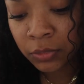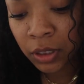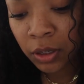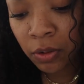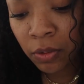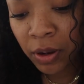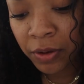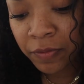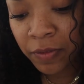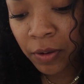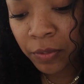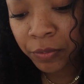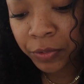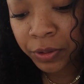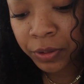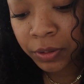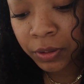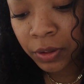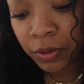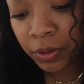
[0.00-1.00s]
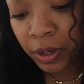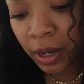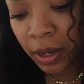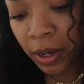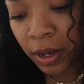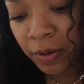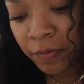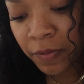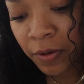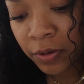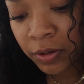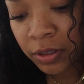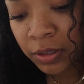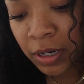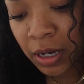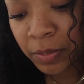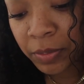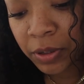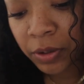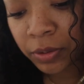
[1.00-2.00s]
Oh, I found one. Okay, I found a
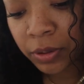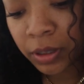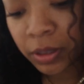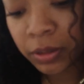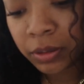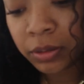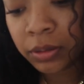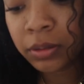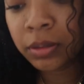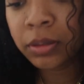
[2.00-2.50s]
tapioca.